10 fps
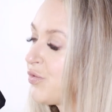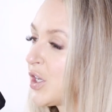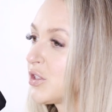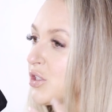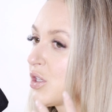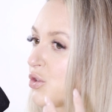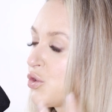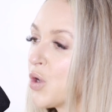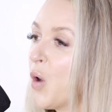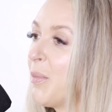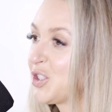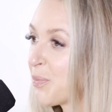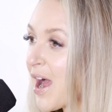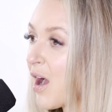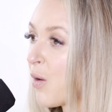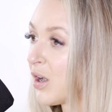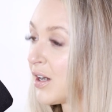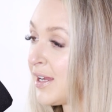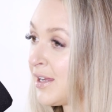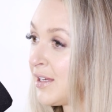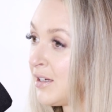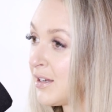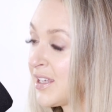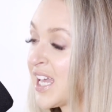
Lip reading: There's so much power in